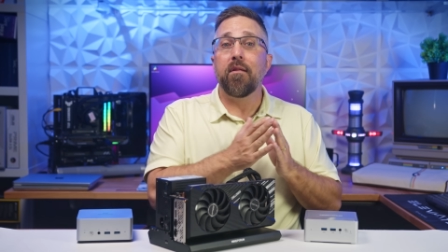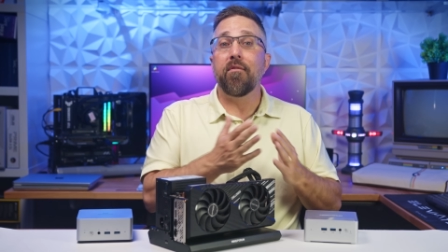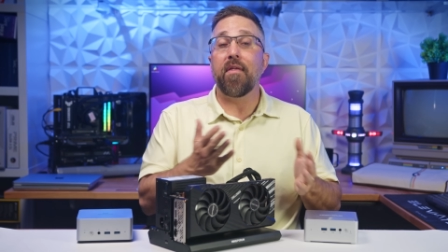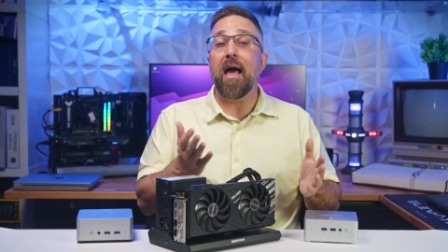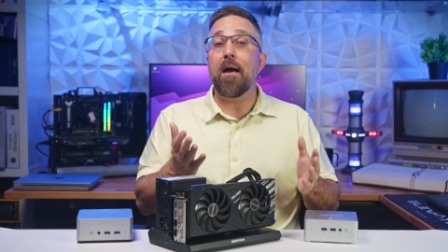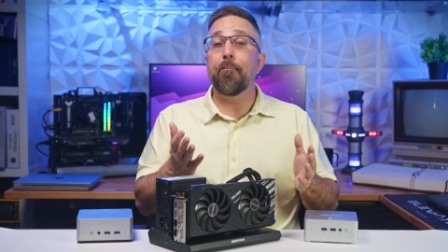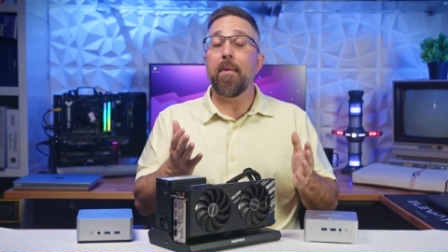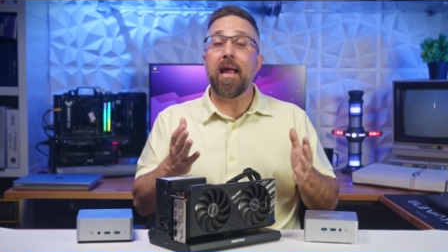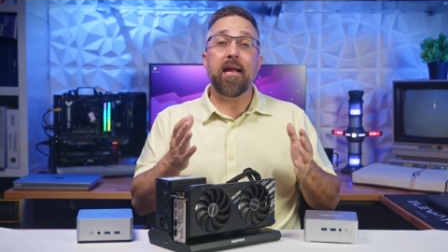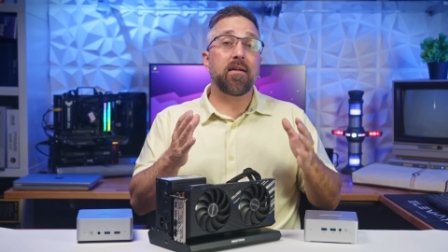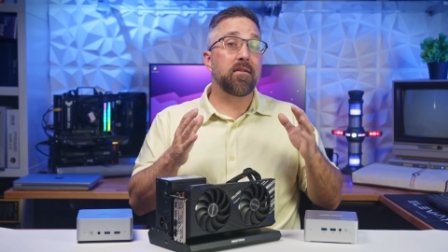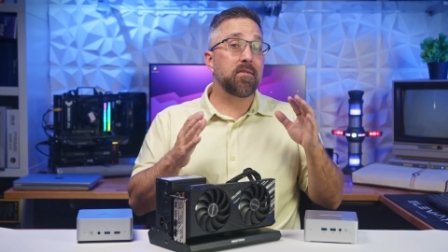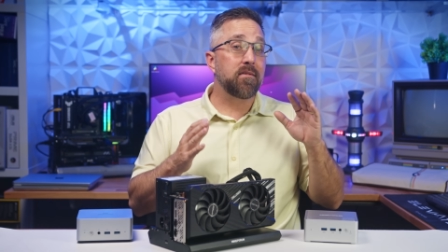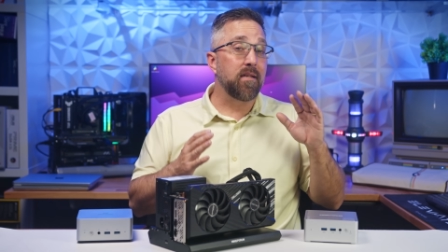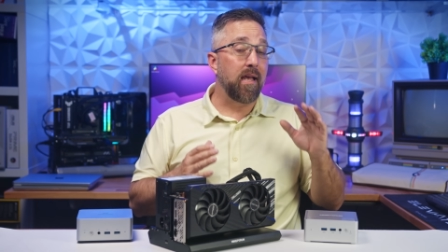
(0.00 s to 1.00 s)
That
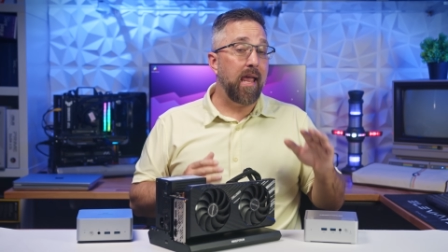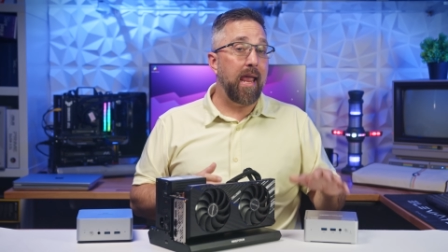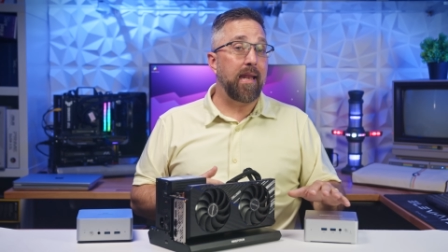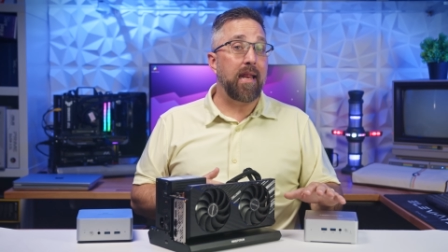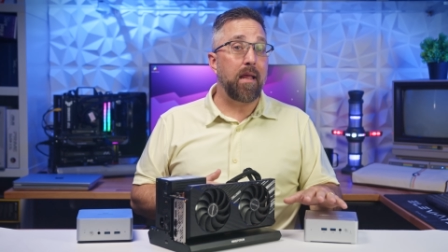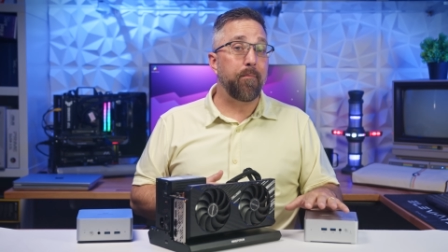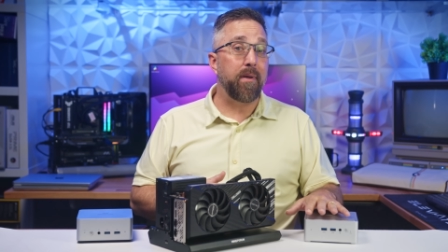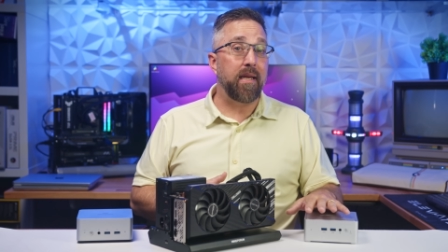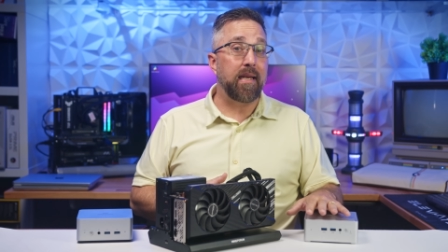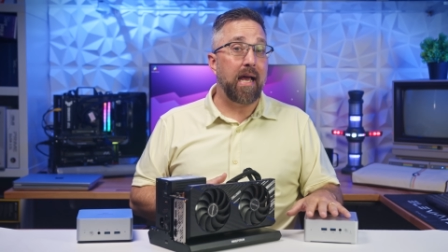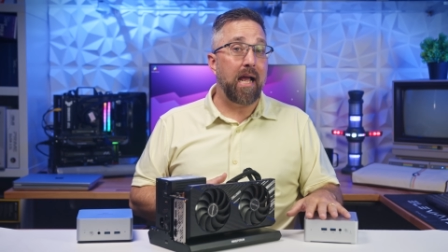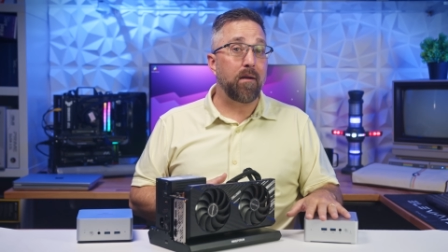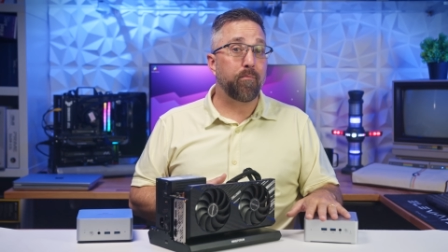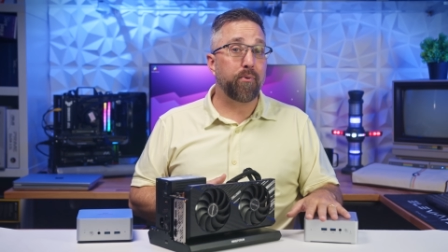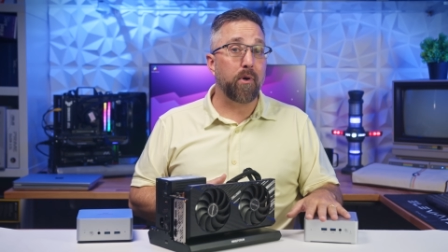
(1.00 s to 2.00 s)
makes the
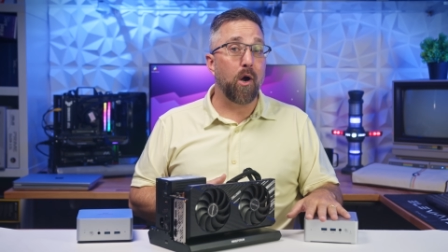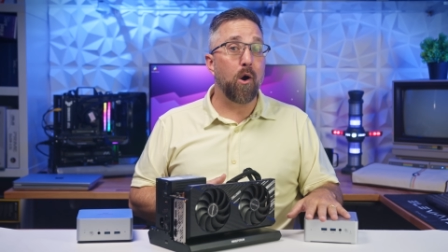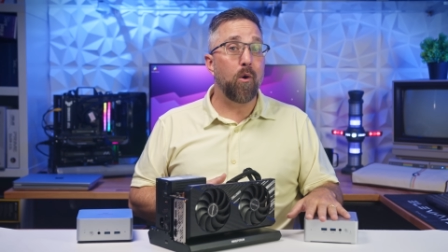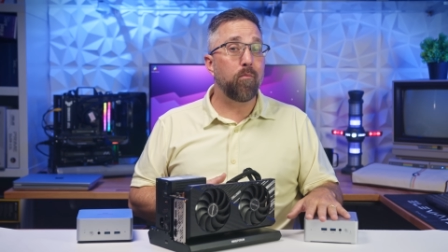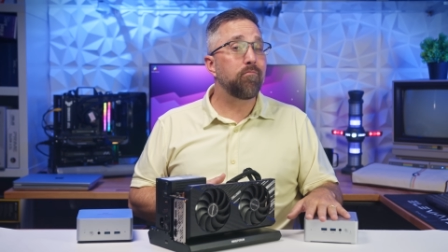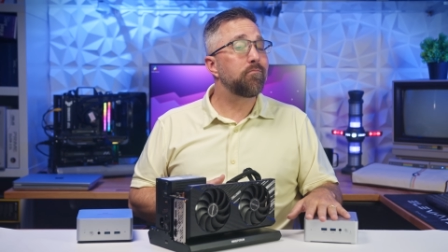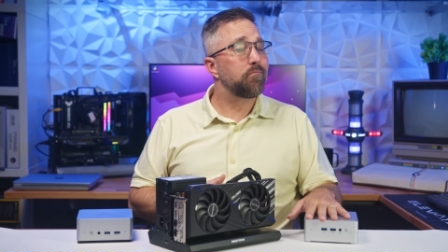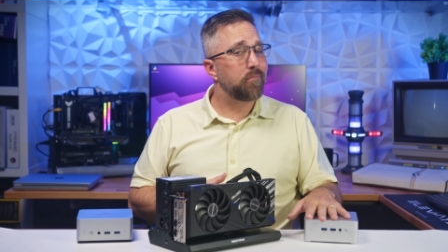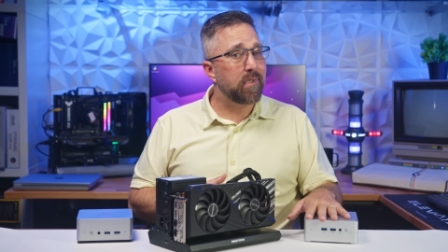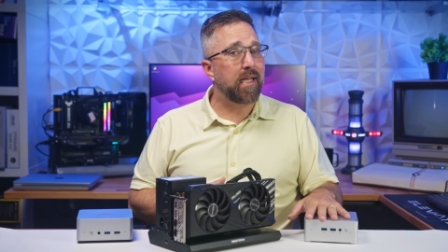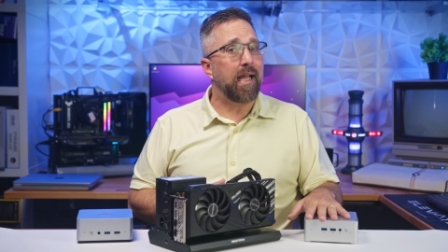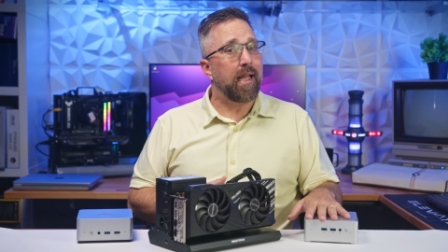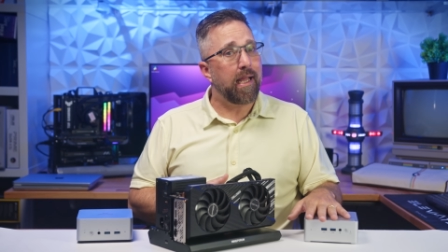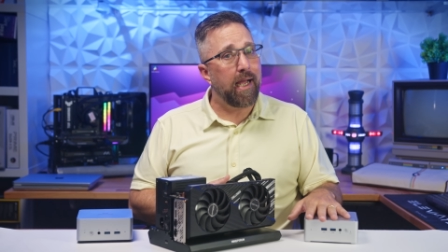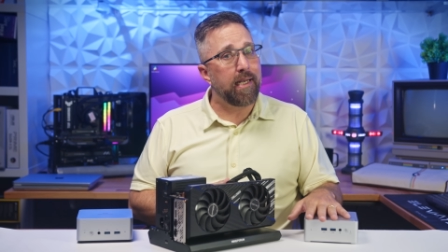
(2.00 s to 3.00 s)
NAB9 Pro
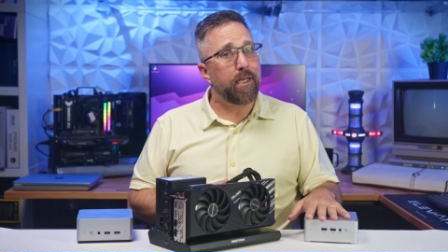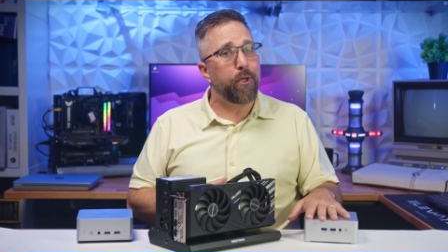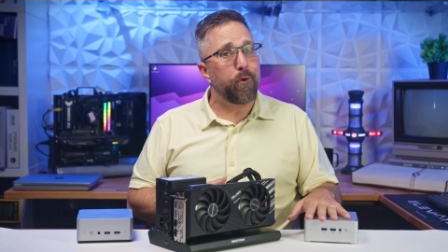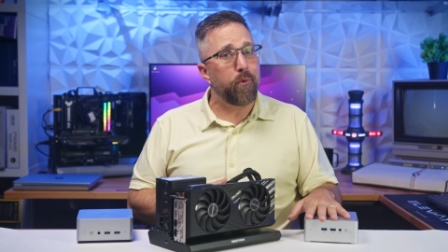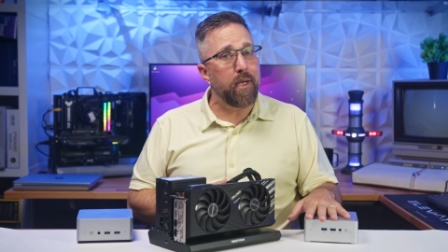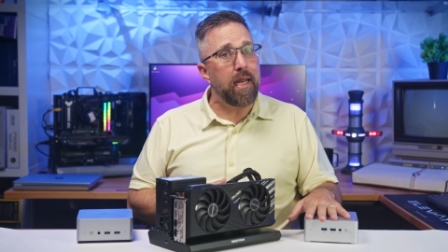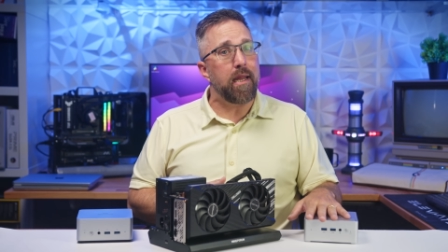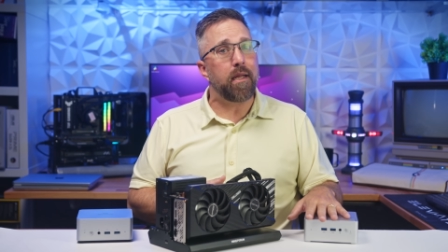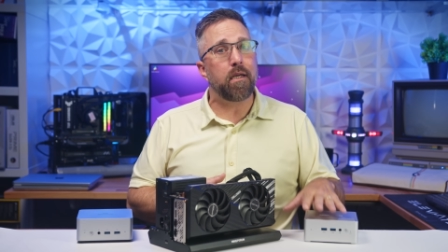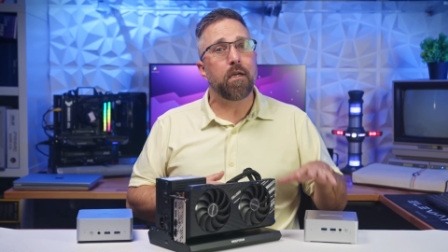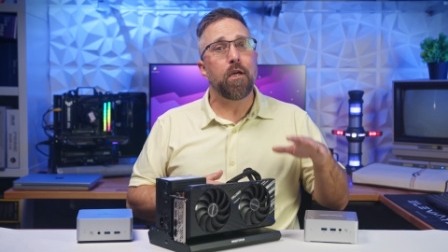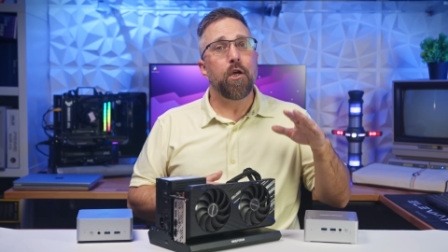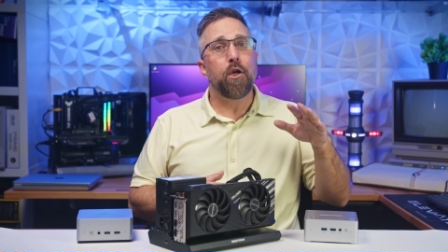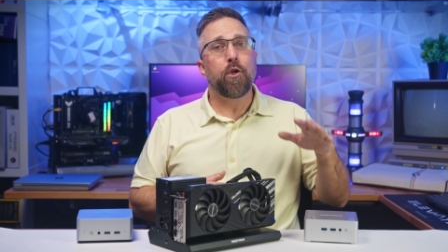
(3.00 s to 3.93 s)
kind of unique.